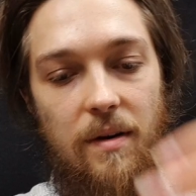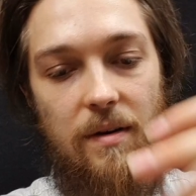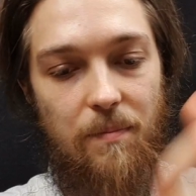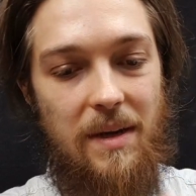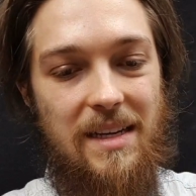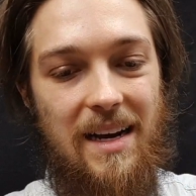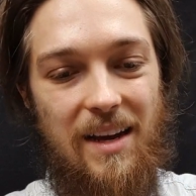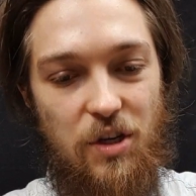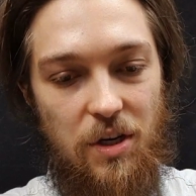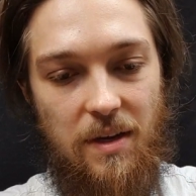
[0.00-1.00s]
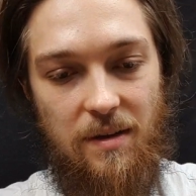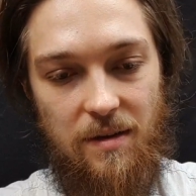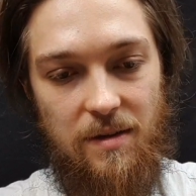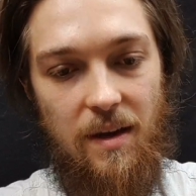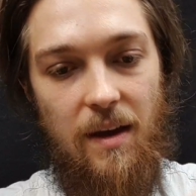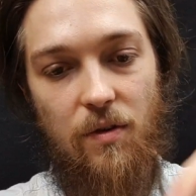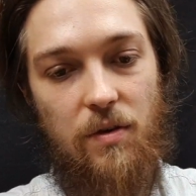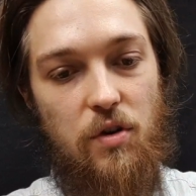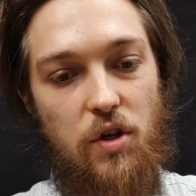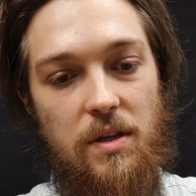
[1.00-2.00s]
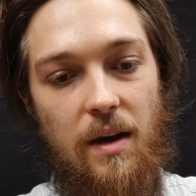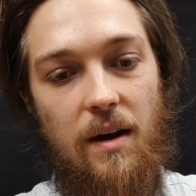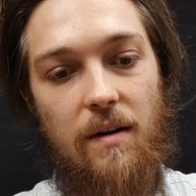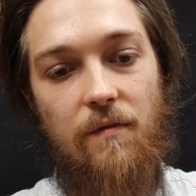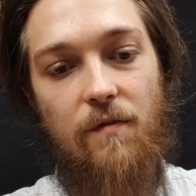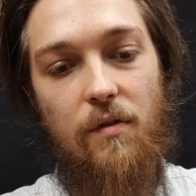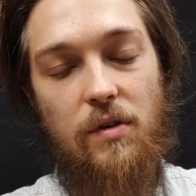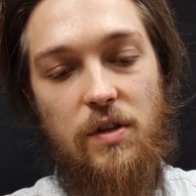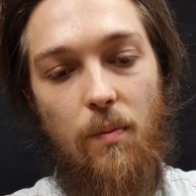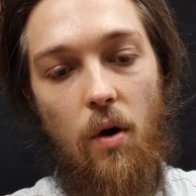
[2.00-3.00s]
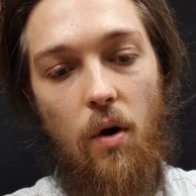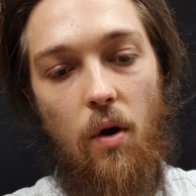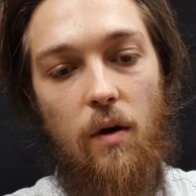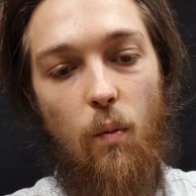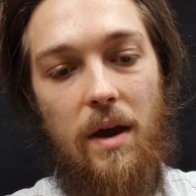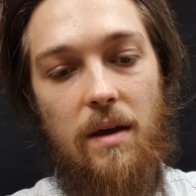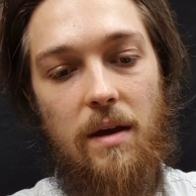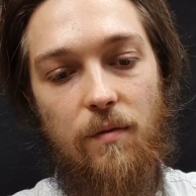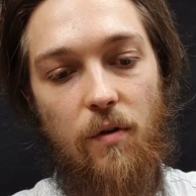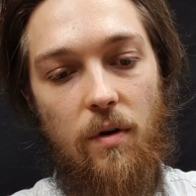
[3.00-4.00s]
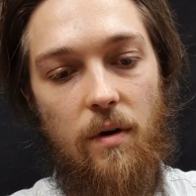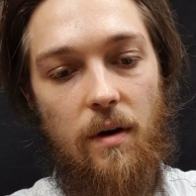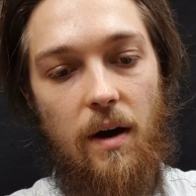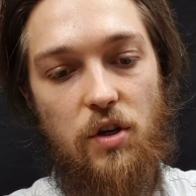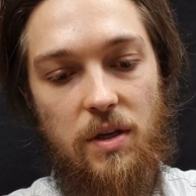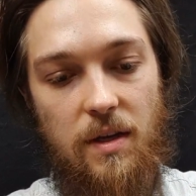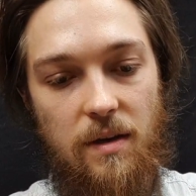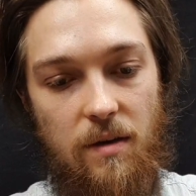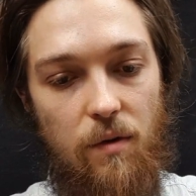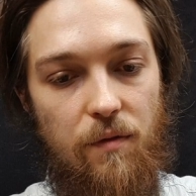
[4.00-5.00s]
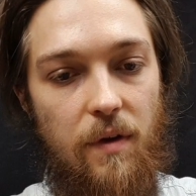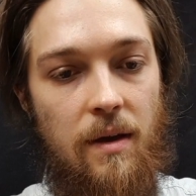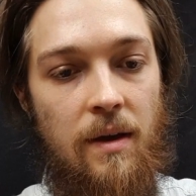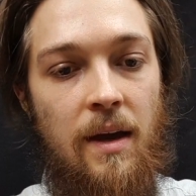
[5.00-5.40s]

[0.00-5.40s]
basically adjusting this, not just a very small way for adjusting the whole thing.